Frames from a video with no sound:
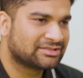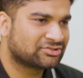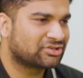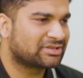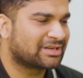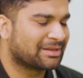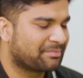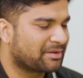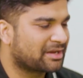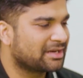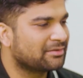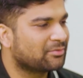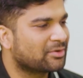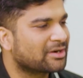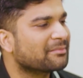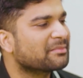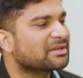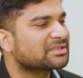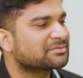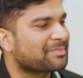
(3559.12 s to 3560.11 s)
So typically
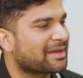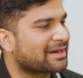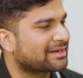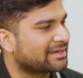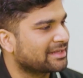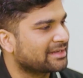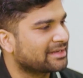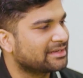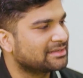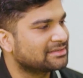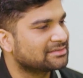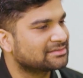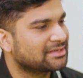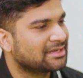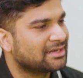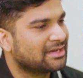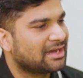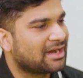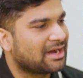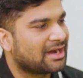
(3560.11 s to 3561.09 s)
what I'm expecting is
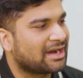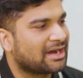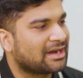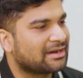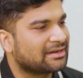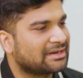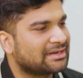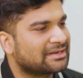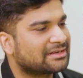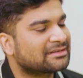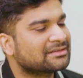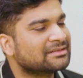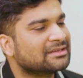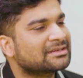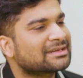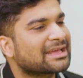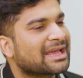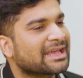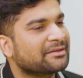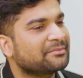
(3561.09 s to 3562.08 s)

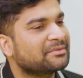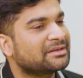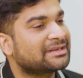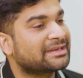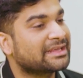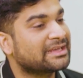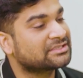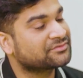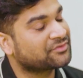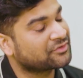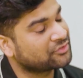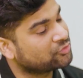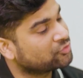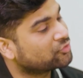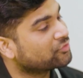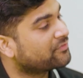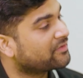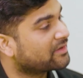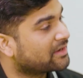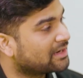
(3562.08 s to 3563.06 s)
the time it takes for you
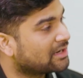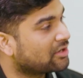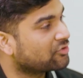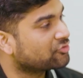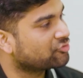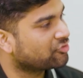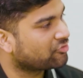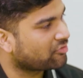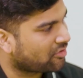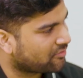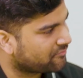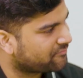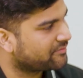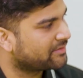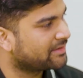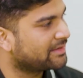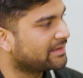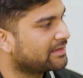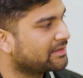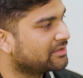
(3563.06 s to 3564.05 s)
to figure out your
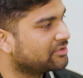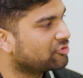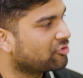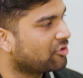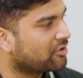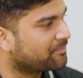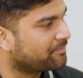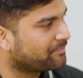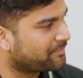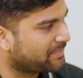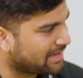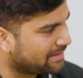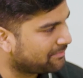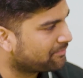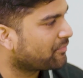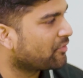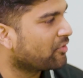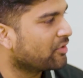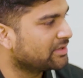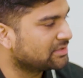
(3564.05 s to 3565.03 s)
offering, your
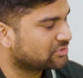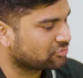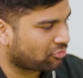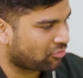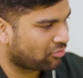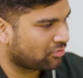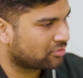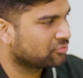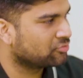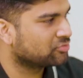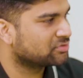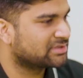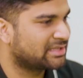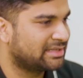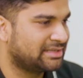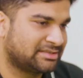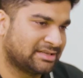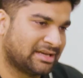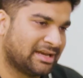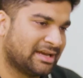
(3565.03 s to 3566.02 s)
pain points, all those
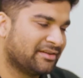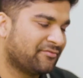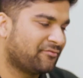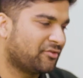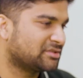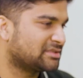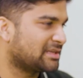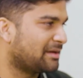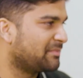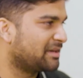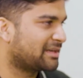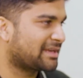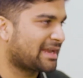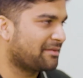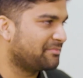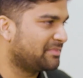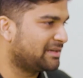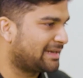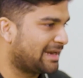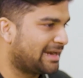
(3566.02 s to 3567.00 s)
things. For some, it
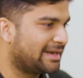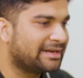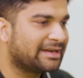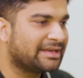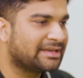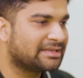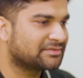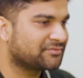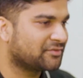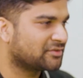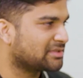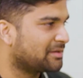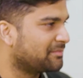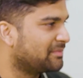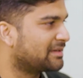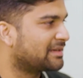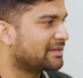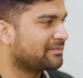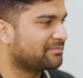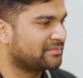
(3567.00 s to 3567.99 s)
can be 10 days. For
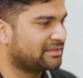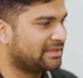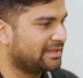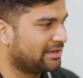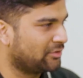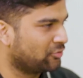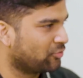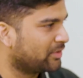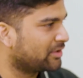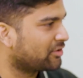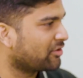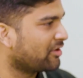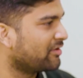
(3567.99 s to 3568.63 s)
some, they know it